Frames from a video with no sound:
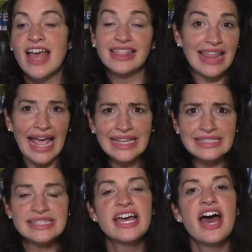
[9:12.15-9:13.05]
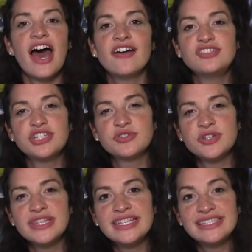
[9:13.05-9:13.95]
likes of
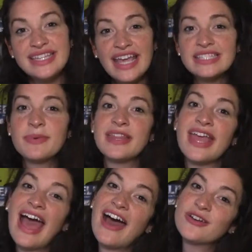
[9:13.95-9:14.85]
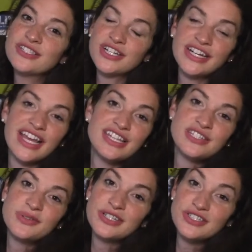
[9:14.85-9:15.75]
children these days, but how to turn it
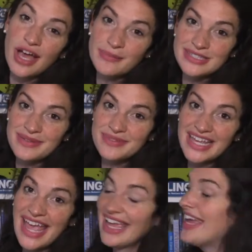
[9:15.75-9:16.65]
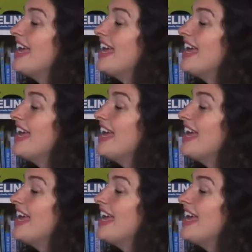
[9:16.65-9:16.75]
into a job someday.